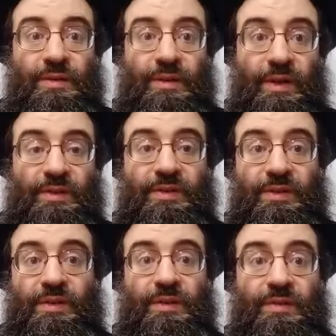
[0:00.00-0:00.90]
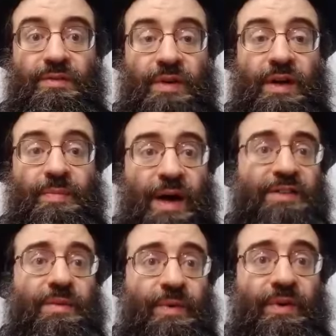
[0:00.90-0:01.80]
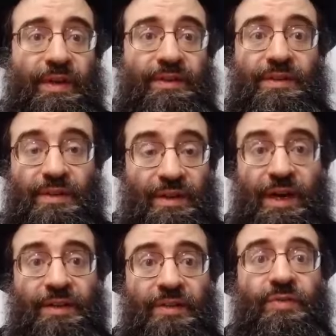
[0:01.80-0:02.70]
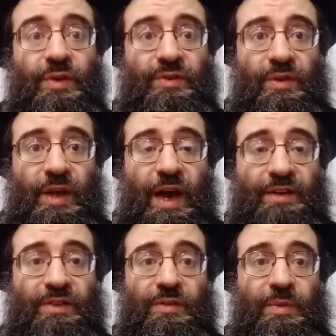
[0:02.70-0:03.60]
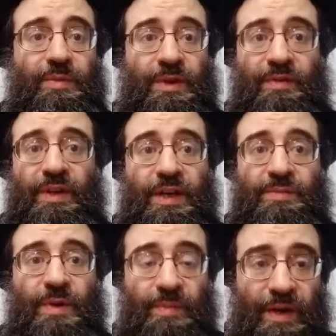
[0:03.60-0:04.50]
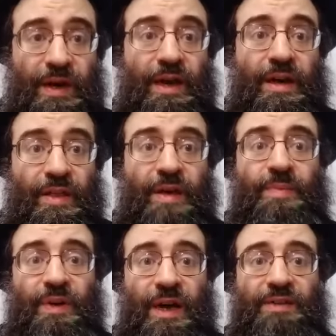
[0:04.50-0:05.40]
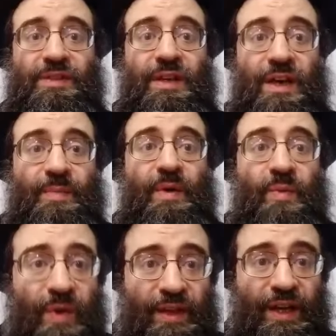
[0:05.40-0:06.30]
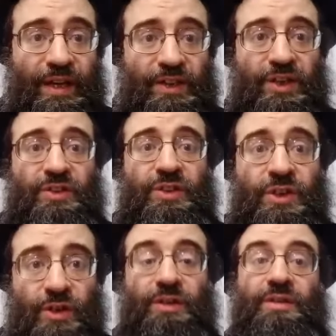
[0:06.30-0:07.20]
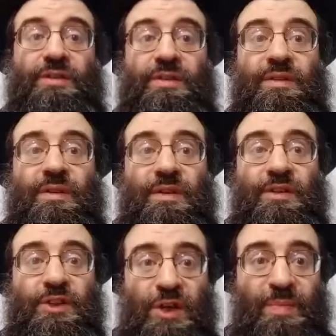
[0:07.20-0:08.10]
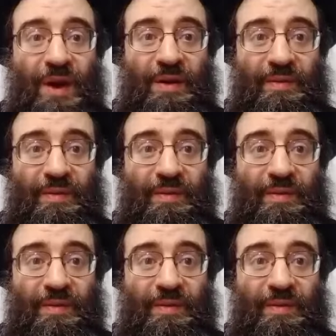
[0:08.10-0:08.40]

it's very possible that it had influence on the accent. But whatever the case may be, they pronounce Gimel with the dagesh as j, Gimel.